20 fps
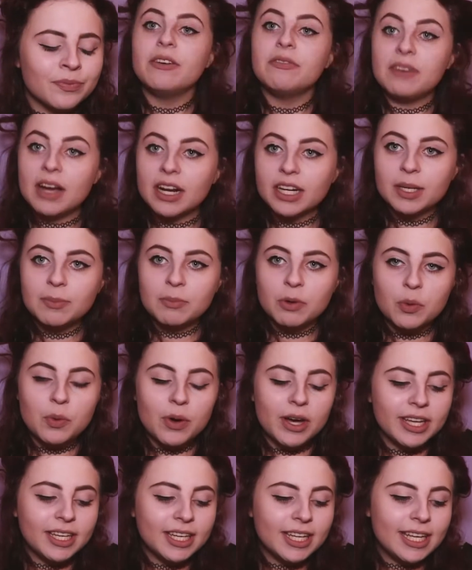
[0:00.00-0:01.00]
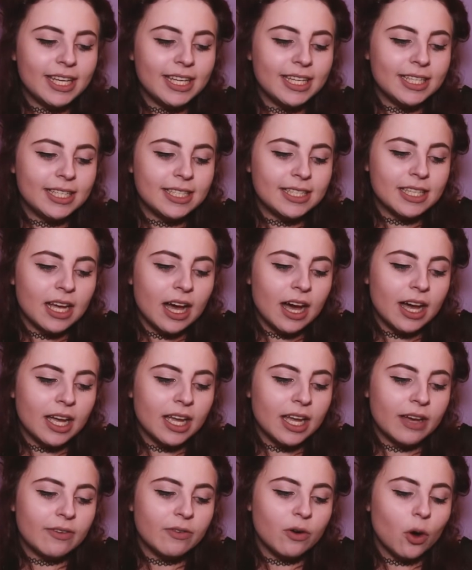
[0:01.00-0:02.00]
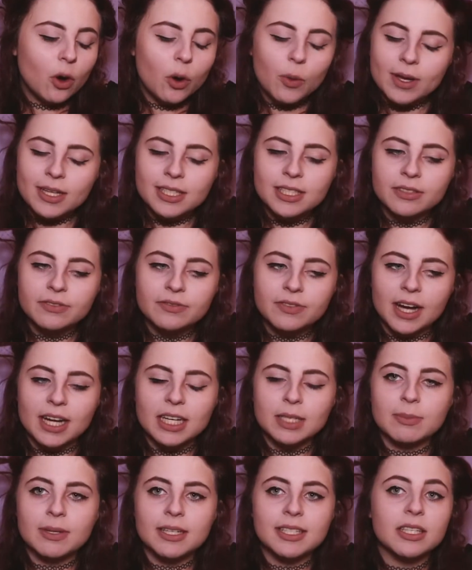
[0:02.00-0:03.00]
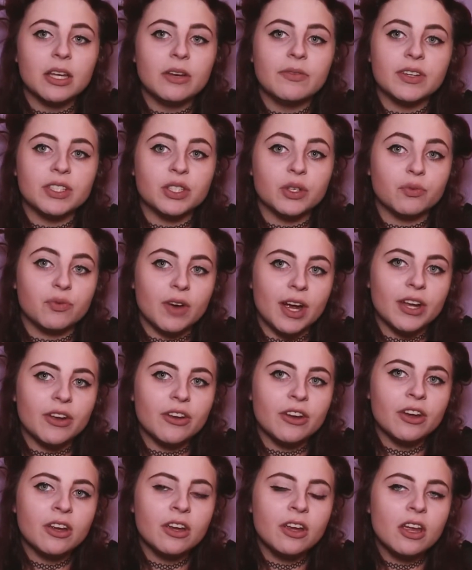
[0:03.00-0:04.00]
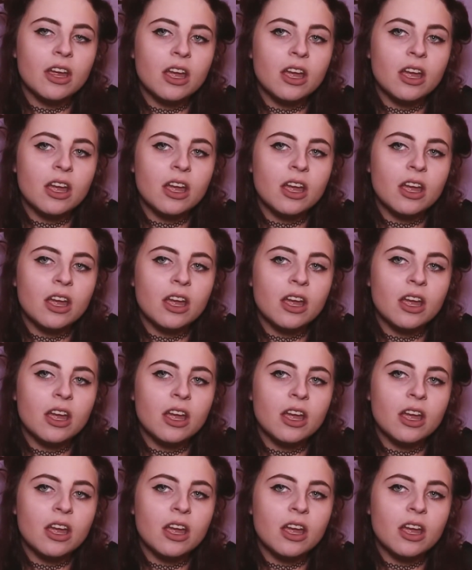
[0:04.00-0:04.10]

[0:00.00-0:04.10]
Fact number 1 is I have always defined myself as a writer,